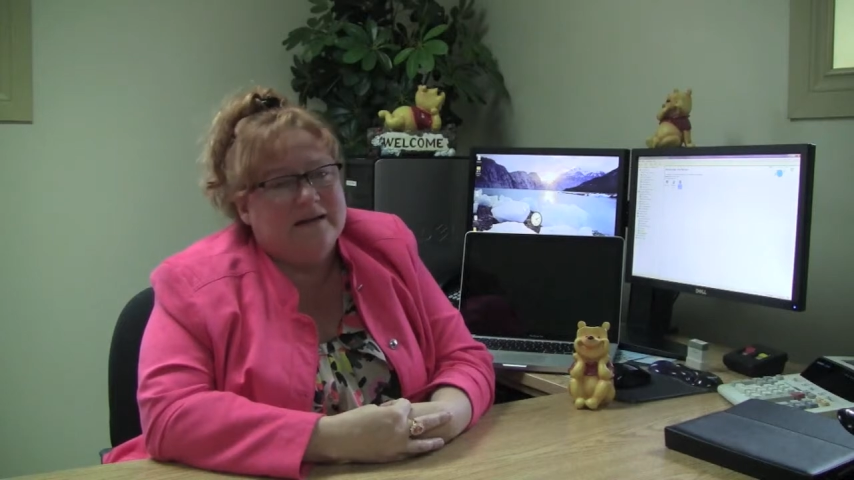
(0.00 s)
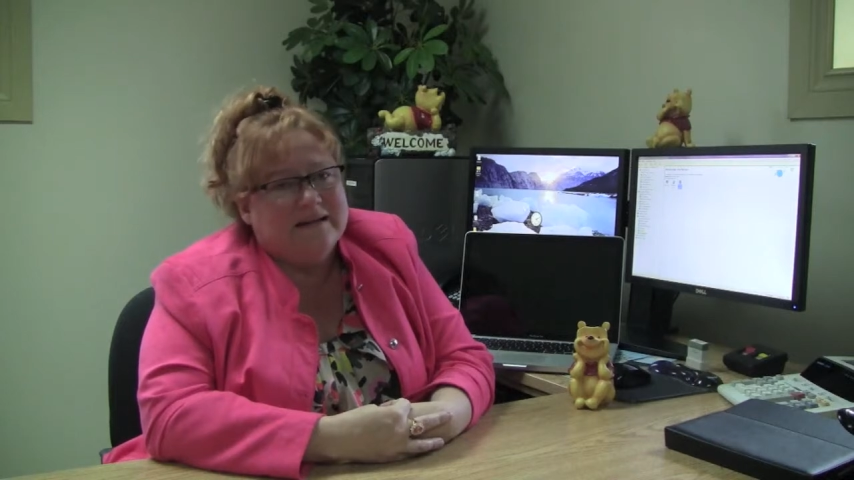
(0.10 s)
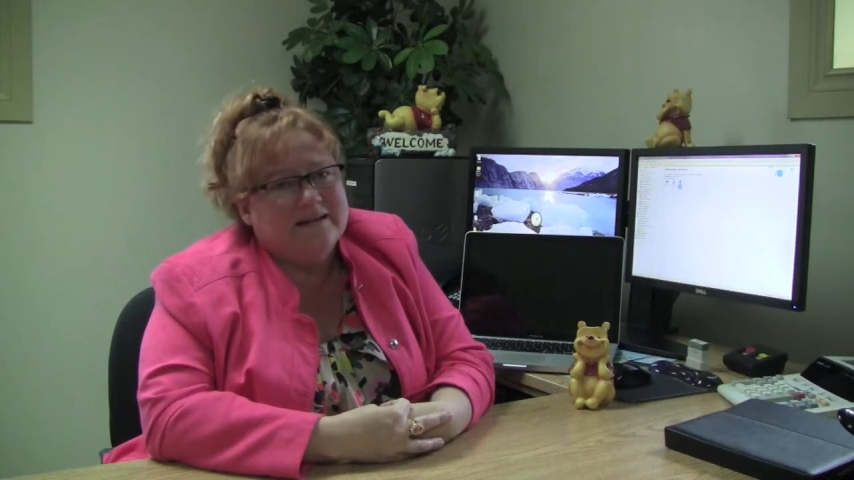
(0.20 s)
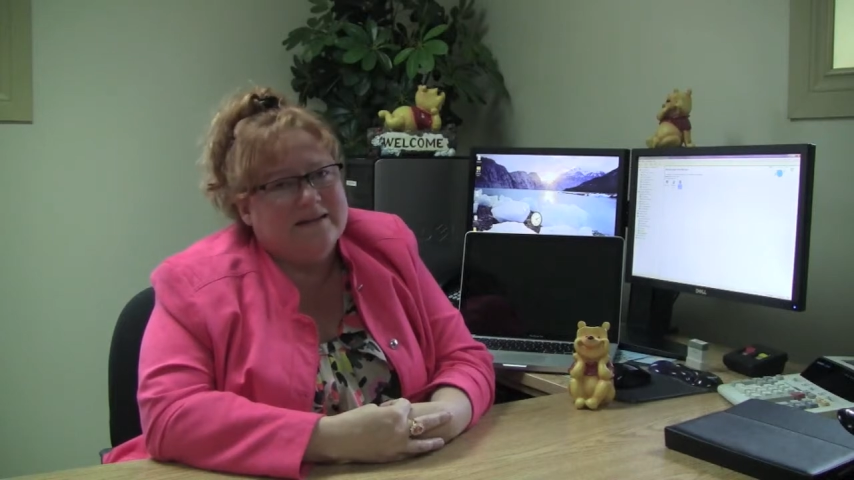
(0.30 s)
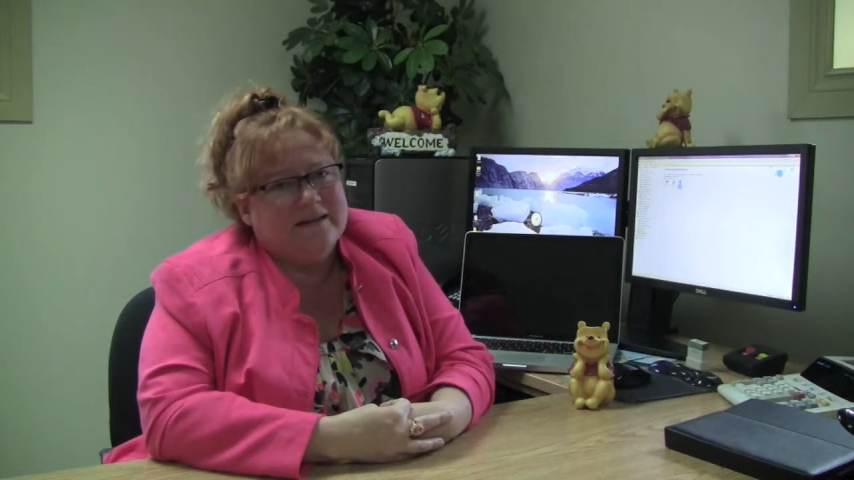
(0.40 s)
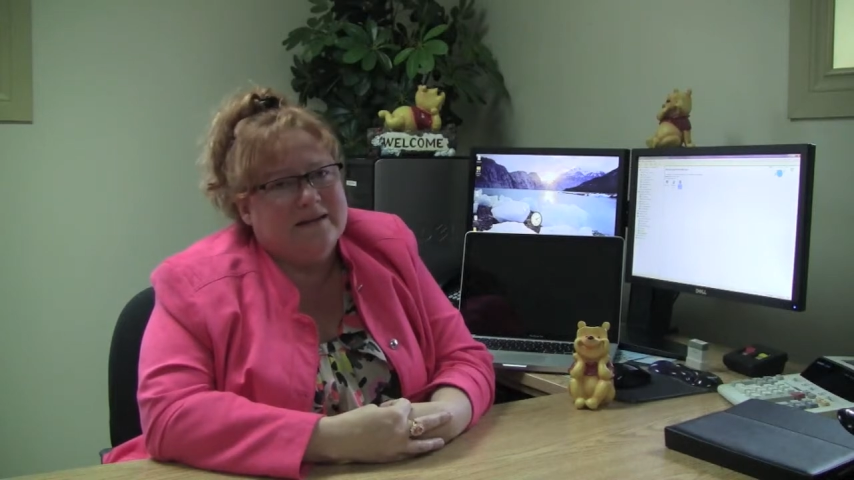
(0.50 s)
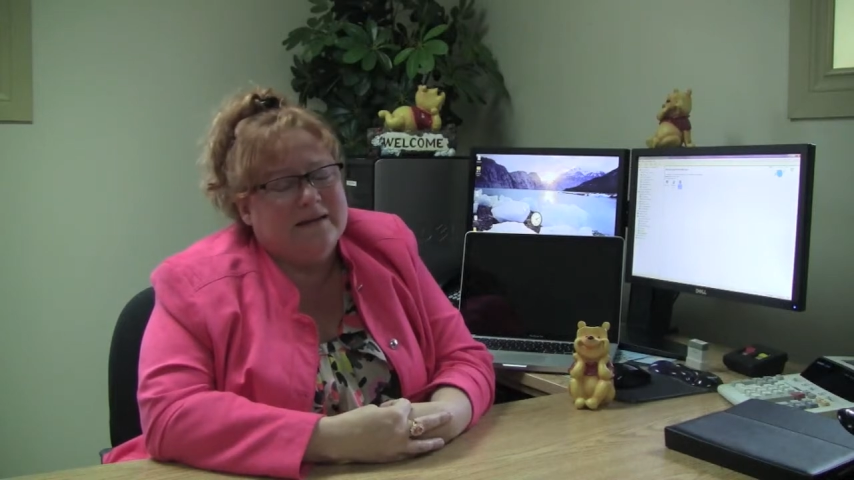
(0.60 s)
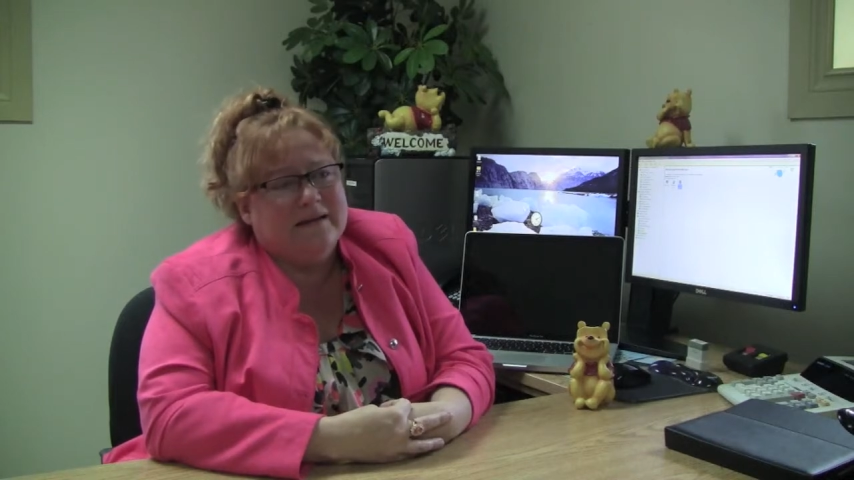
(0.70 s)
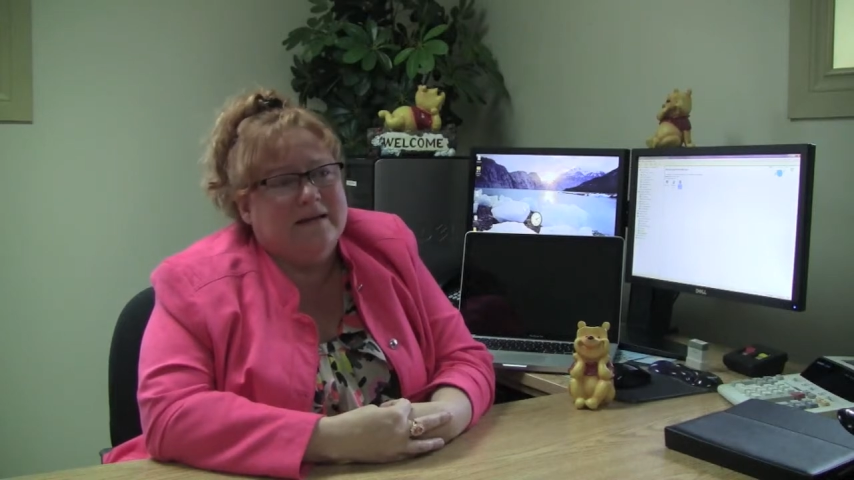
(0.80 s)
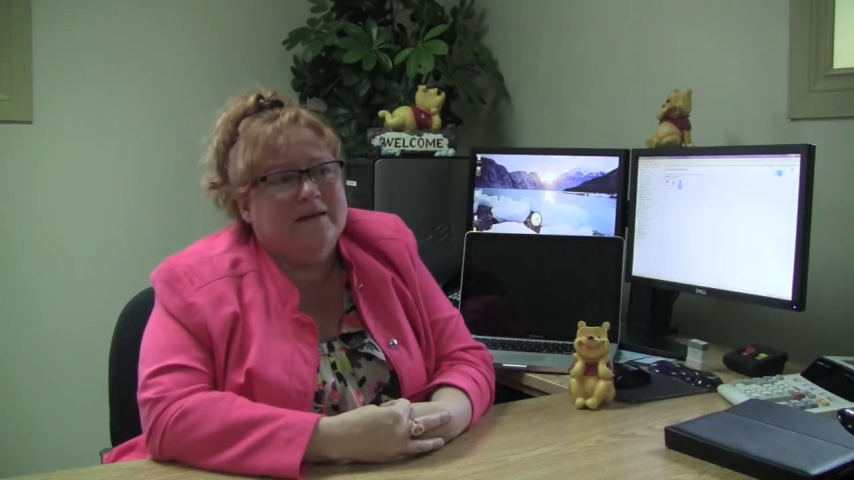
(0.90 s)
and he
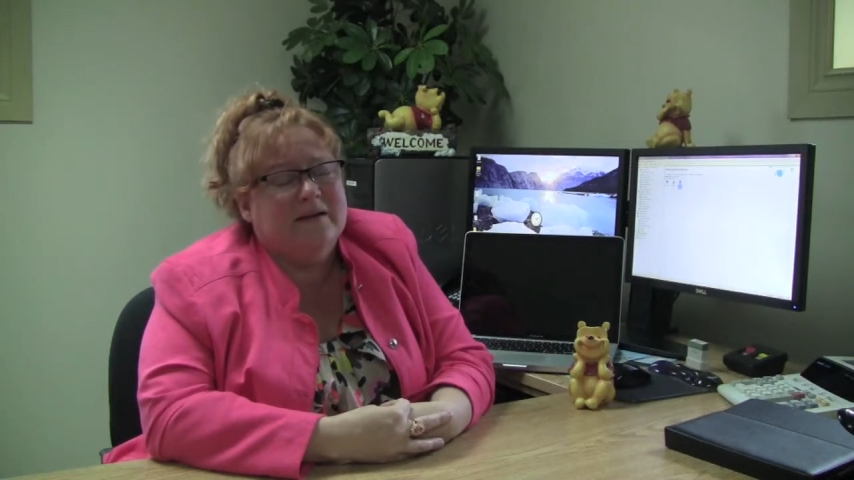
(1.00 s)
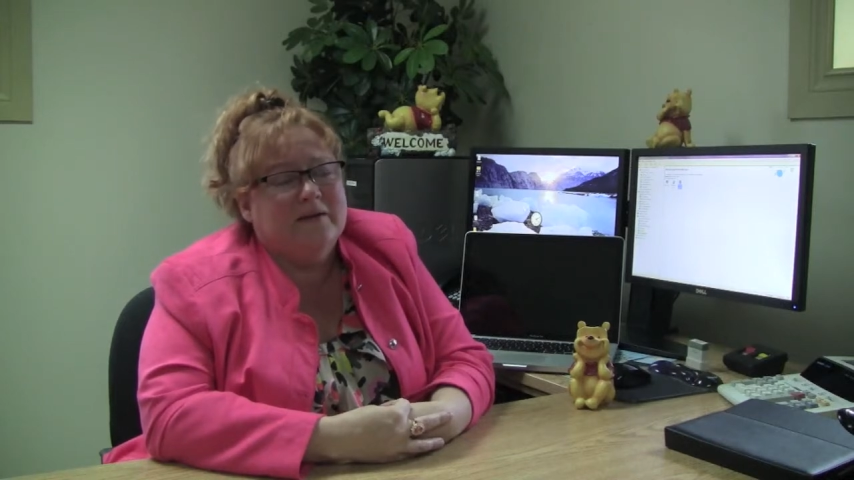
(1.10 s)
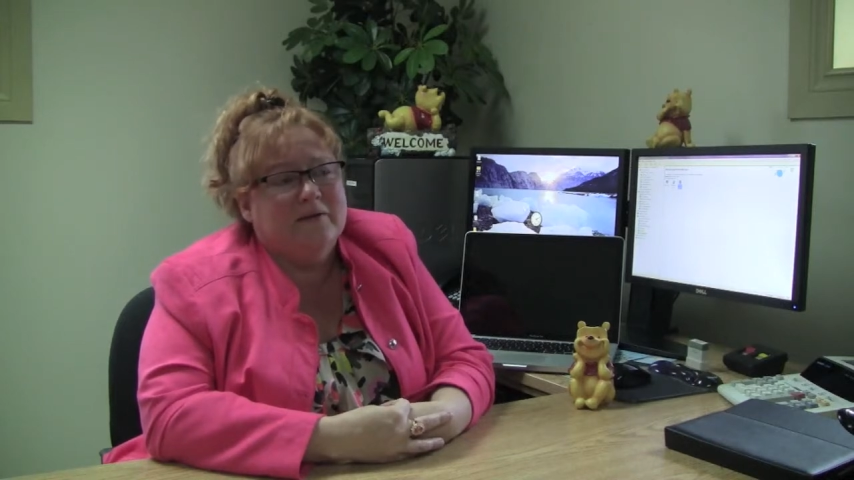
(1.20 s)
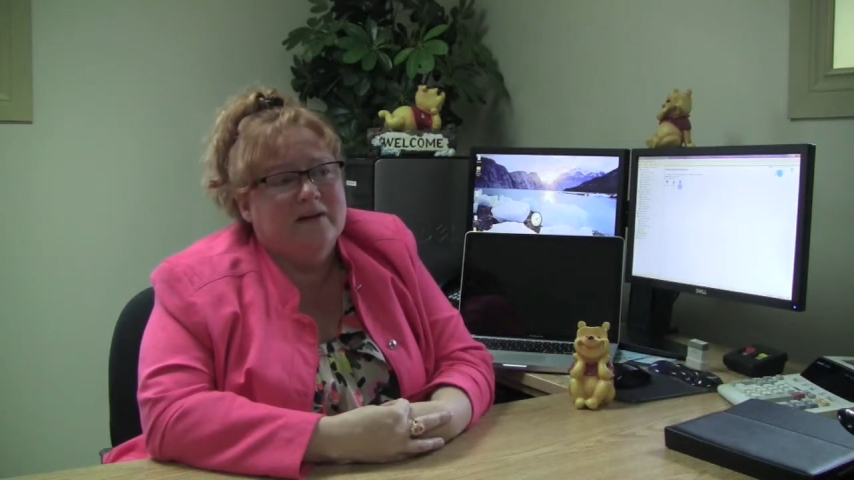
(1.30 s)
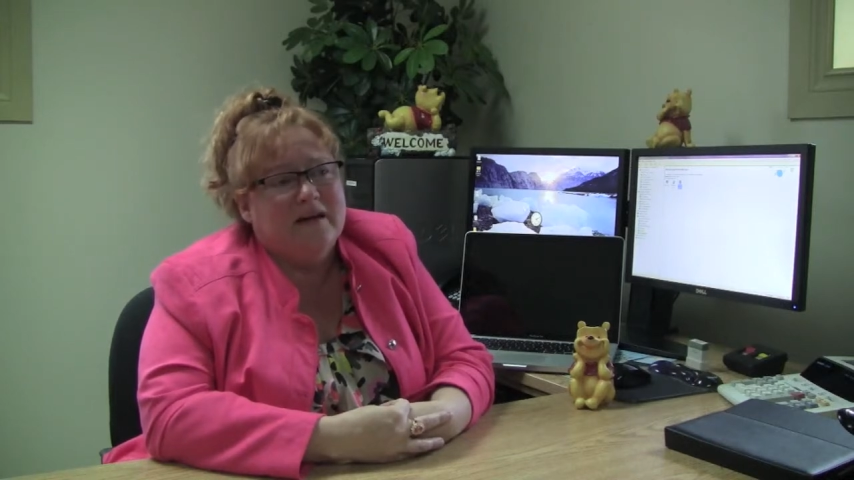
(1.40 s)
did, and he